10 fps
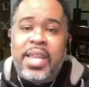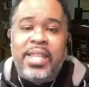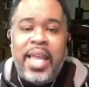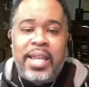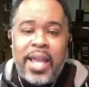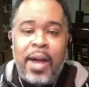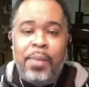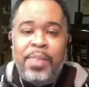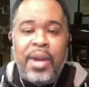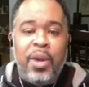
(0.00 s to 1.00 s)
th- now
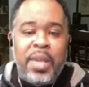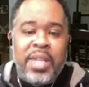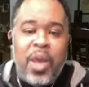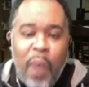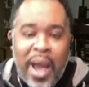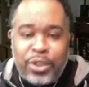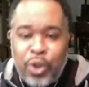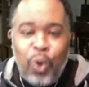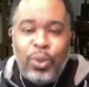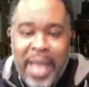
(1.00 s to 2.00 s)
that don't mean they watched the
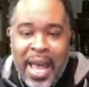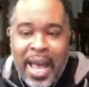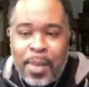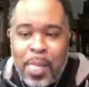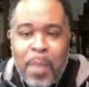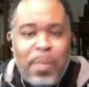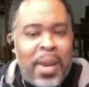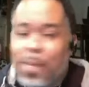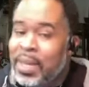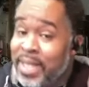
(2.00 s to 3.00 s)
whole time, but
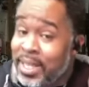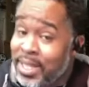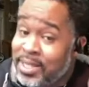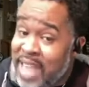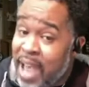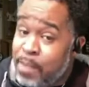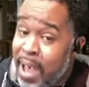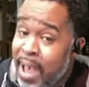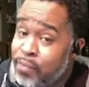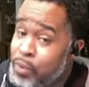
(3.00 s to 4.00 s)
that means they did stop
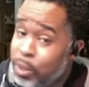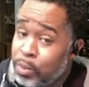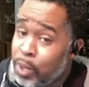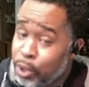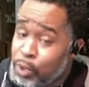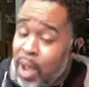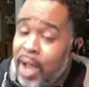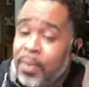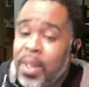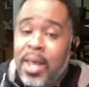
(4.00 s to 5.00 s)
by for a little
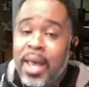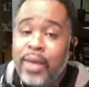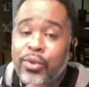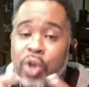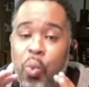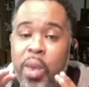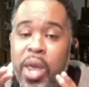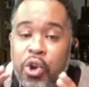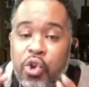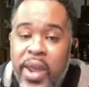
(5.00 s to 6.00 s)
while. And so we
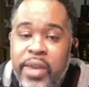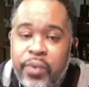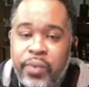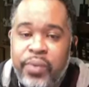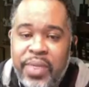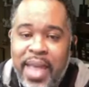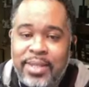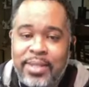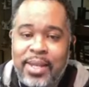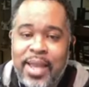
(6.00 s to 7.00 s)
are grateful for
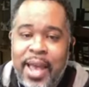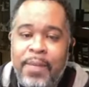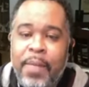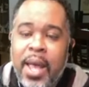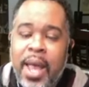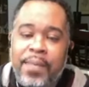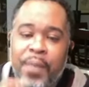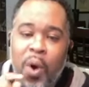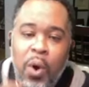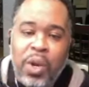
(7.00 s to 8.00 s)
that tonight. And
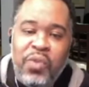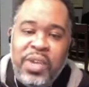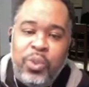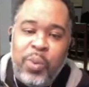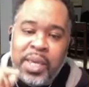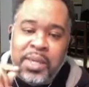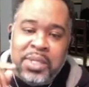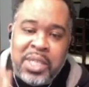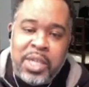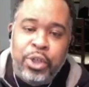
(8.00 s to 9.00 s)
the only reason we can
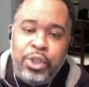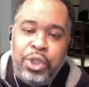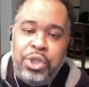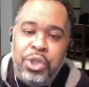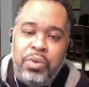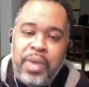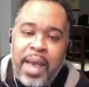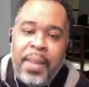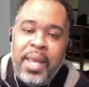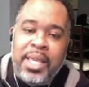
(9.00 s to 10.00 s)
continue to do
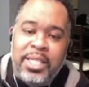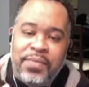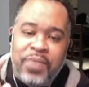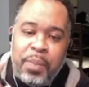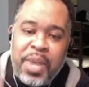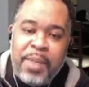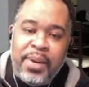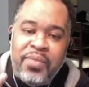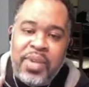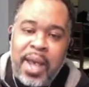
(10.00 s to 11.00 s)
that is if the
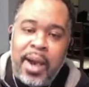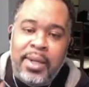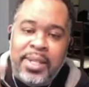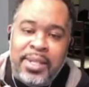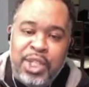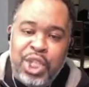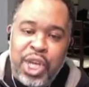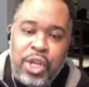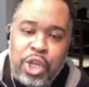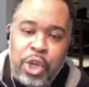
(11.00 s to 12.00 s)
people of God
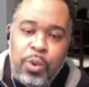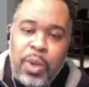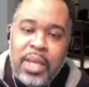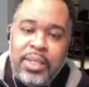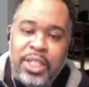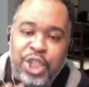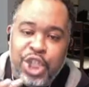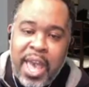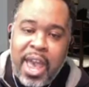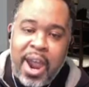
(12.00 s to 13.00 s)
continue to
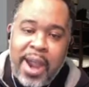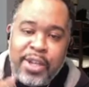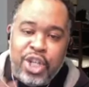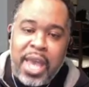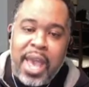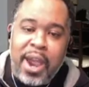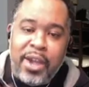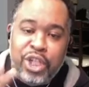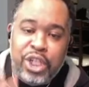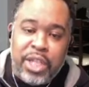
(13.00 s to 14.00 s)
share,
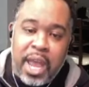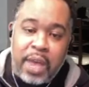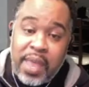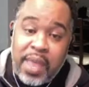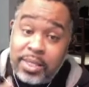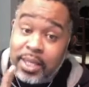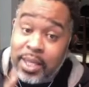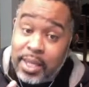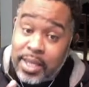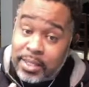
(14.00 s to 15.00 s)
share, share. That is the
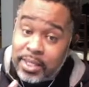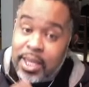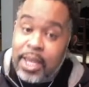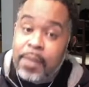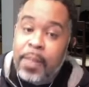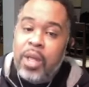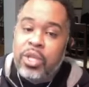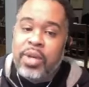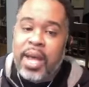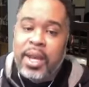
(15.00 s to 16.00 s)
key. That's the key.
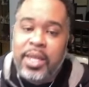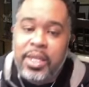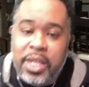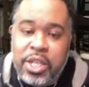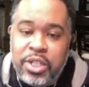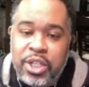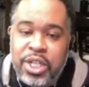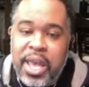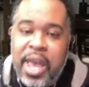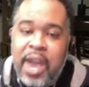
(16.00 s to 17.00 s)
You got to continue to
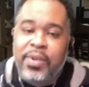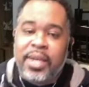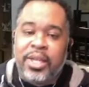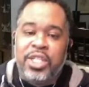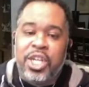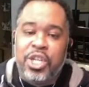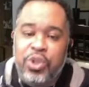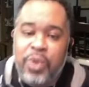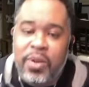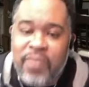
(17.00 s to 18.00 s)
share. You got to continue
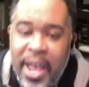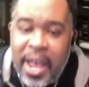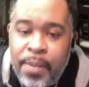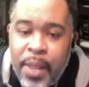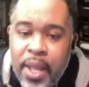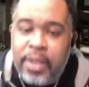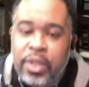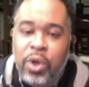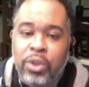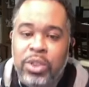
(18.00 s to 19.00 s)
to invite. And
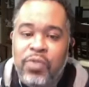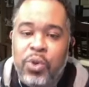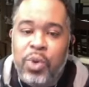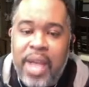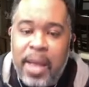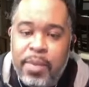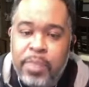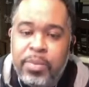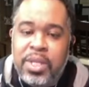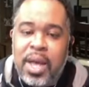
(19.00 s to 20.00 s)
to those of you who are not
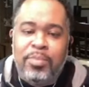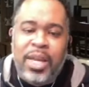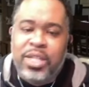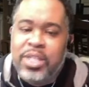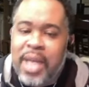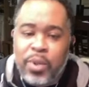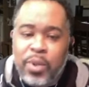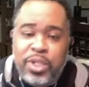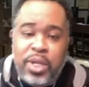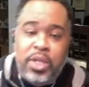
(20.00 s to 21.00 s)
members, God bless you. I
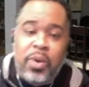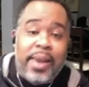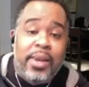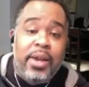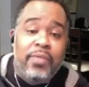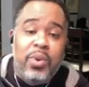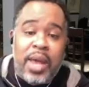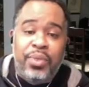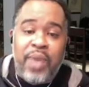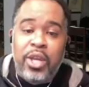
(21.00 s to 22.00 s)
want y'all to know I love you and I
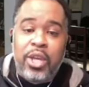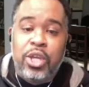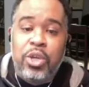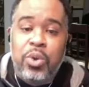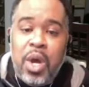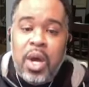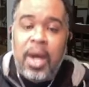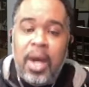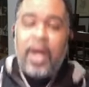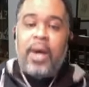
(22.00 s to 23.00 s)
thank you
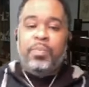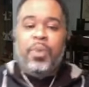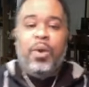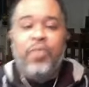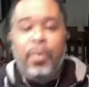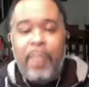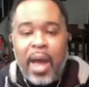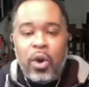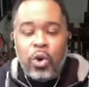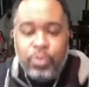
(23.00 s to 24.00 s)
um, from
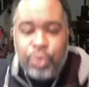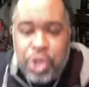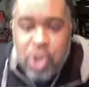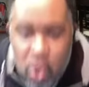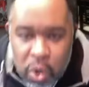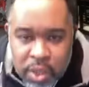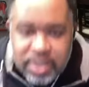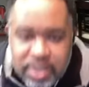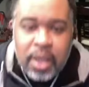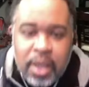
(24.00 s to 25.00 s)
my home to
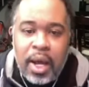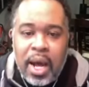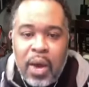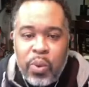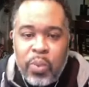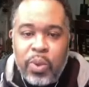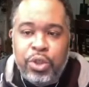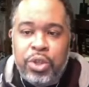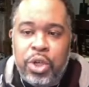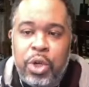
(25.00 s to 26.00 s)
yours. Uh, we want
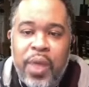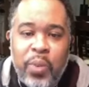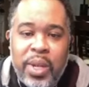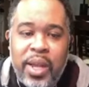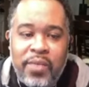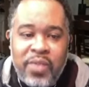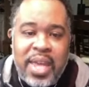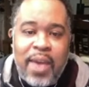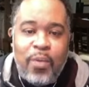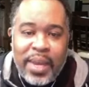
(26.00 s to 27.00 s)
you to know that we love you.
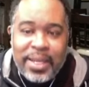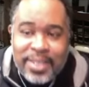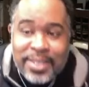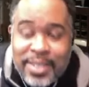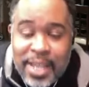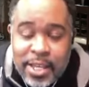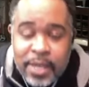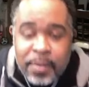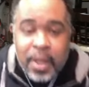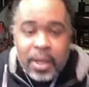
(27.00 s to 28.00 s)
Can't wait to see
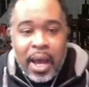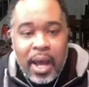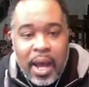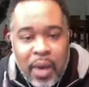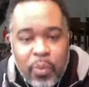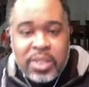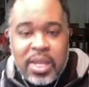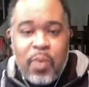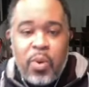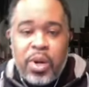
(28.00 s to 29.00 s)
you. Uh, I would
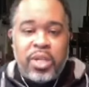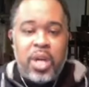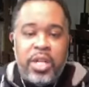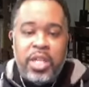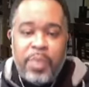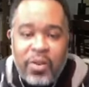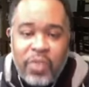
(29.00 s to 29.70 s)
say I want to hug you, but I really